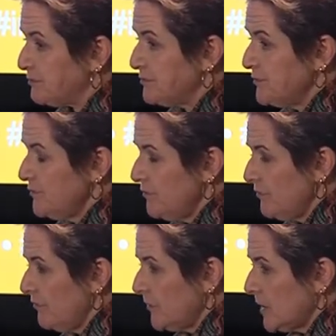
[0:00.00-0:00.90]

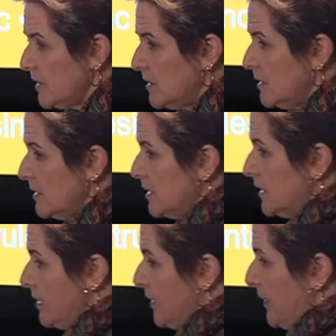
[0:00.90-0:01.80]

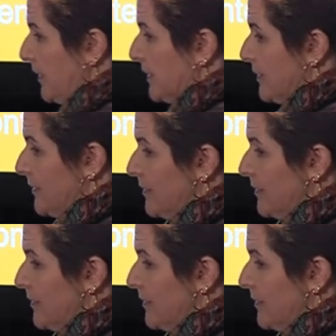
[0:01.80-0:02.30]
No one is speaking in this clip.